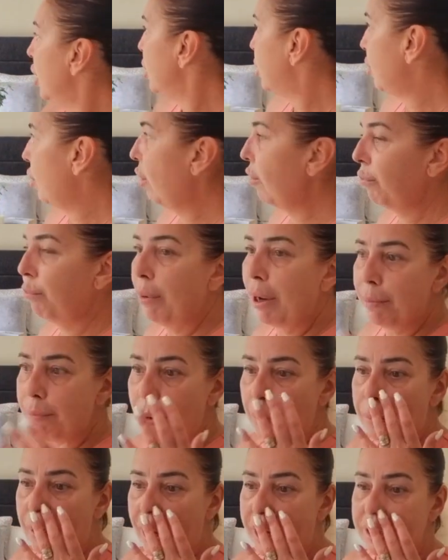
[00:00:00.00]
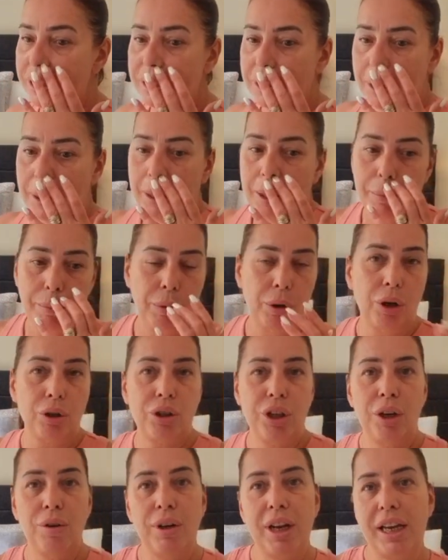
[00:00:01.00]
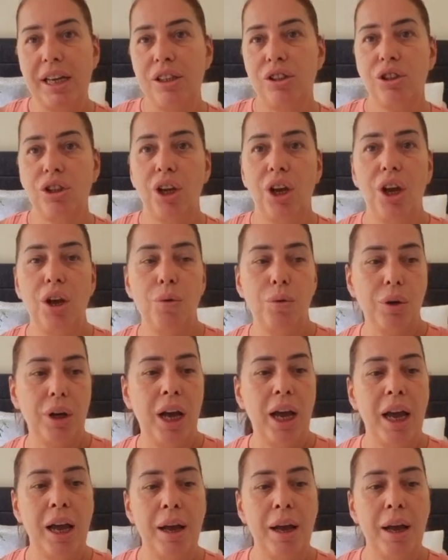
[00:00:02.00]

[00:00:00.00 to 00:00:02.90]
So I've made my bed, but I do need to,